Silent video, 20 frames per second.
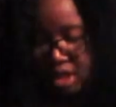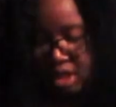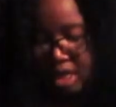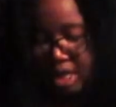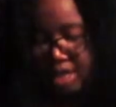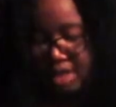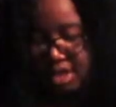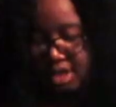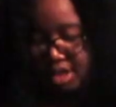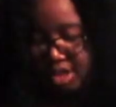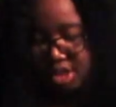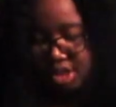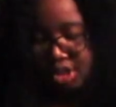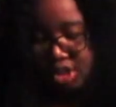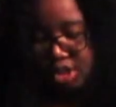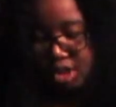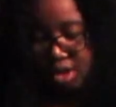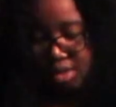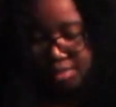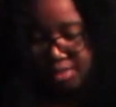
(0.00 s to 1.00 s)
and they're the
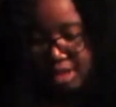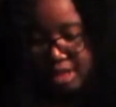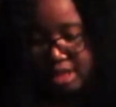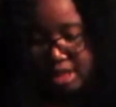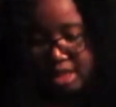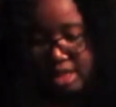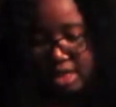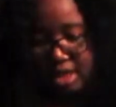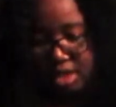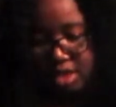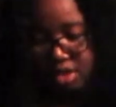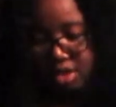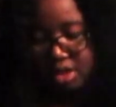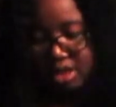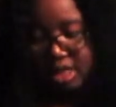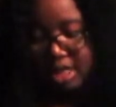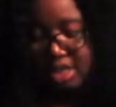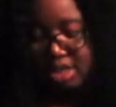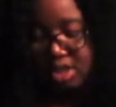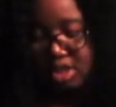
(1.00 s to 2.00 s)
sculpted nails
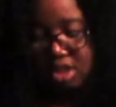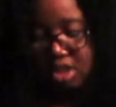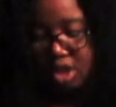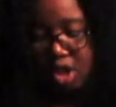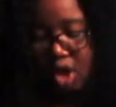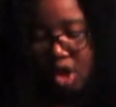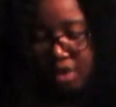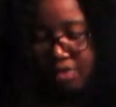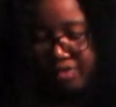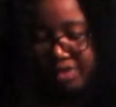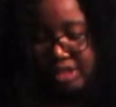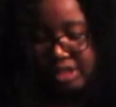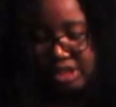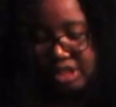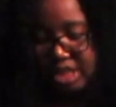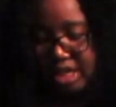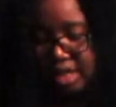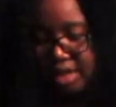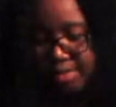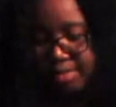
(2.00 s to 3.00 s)
into the coffin
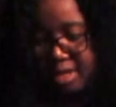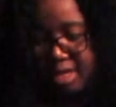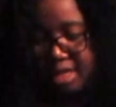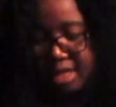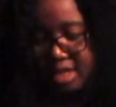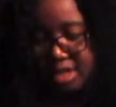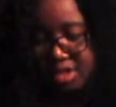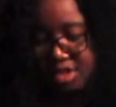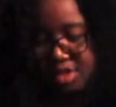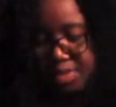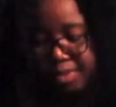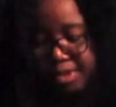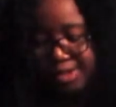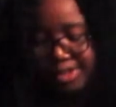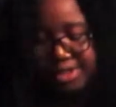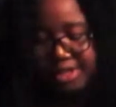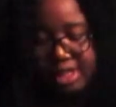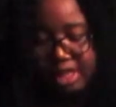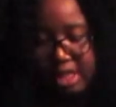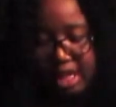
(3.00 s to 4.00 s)
shape, and they're
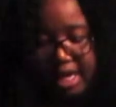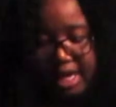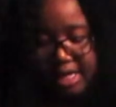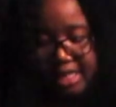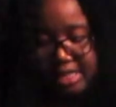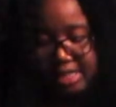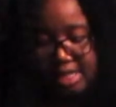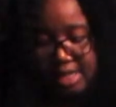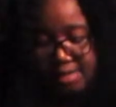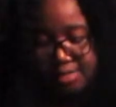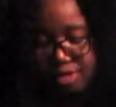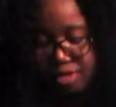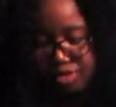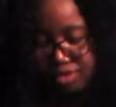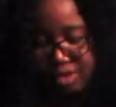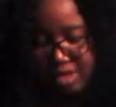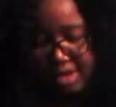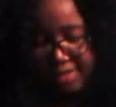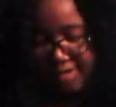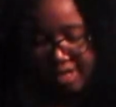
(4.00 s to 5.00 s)
supposed to last up to
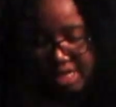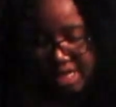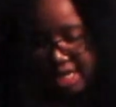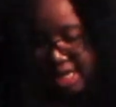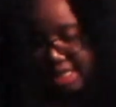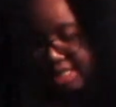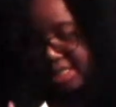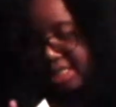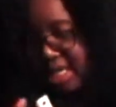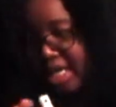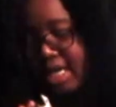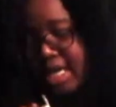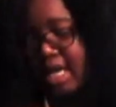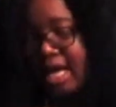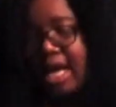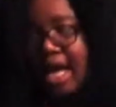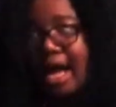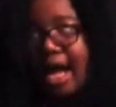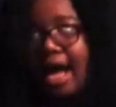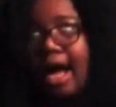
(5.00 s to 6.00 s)
7 days.
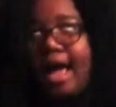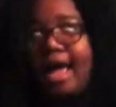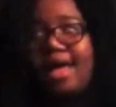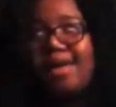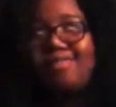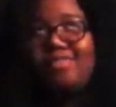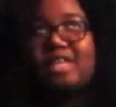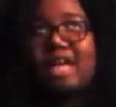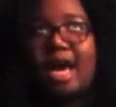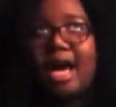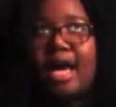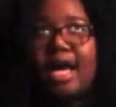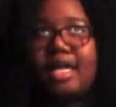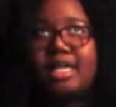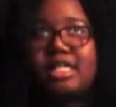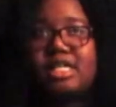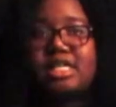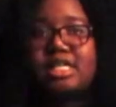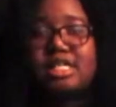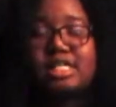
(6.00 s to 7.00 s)
I have not
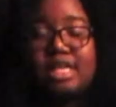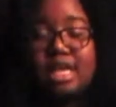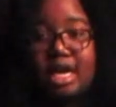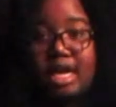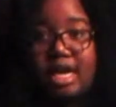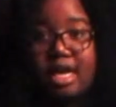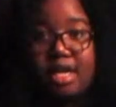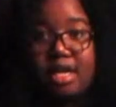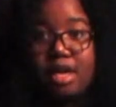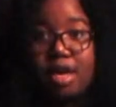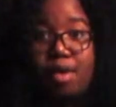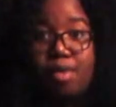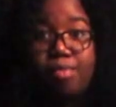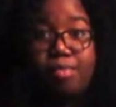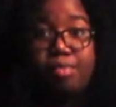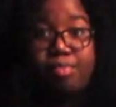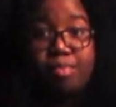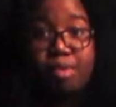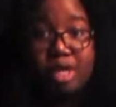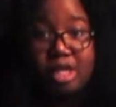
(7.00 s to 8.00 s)
done
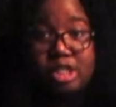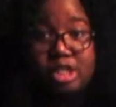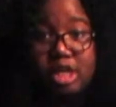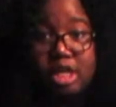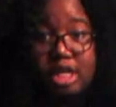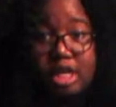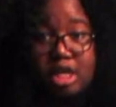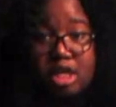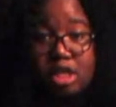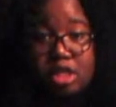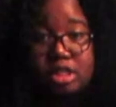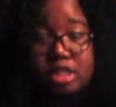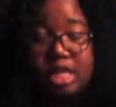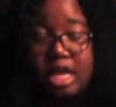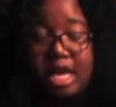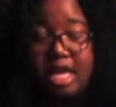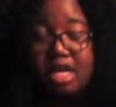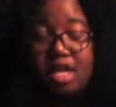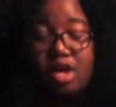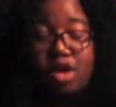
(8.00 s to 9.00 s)
press-on nails
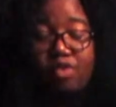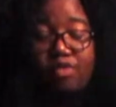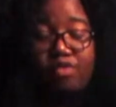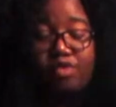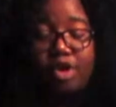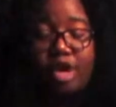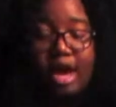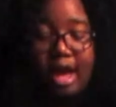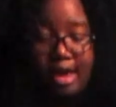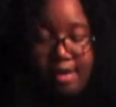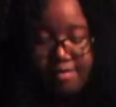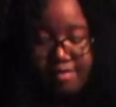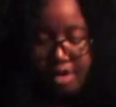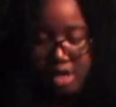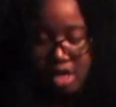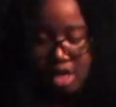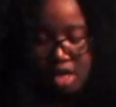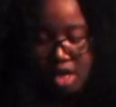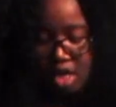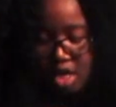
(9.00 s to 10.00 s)
in
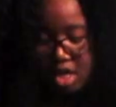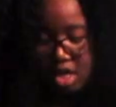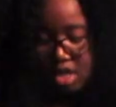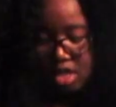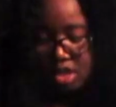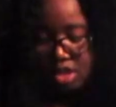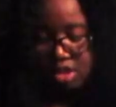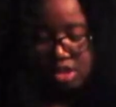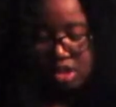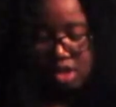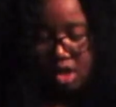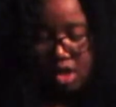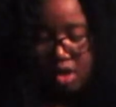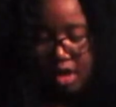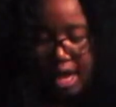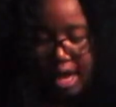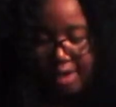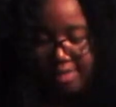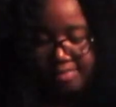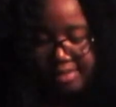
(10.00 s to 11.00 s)
forever, so
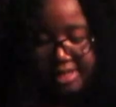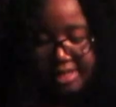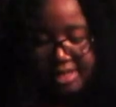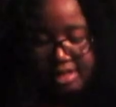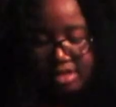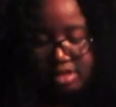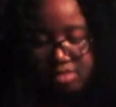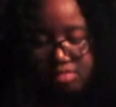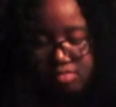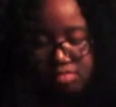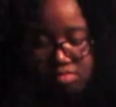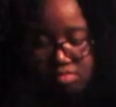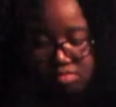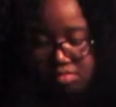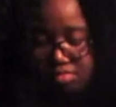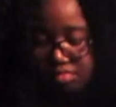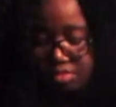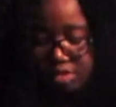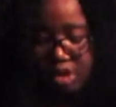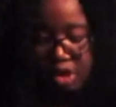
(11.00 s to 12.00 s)
I've been
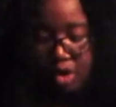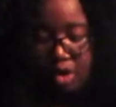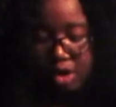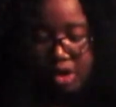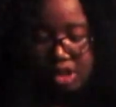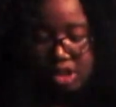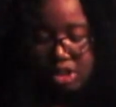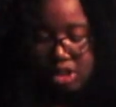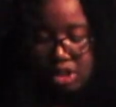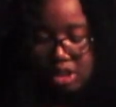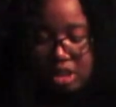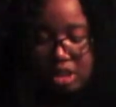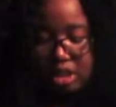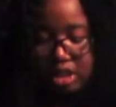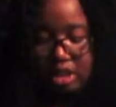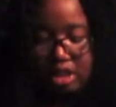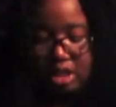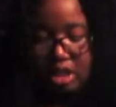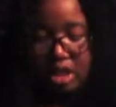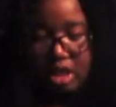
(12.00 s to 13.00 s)
going to
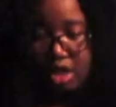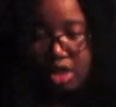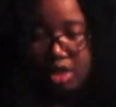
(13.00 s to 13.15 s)
the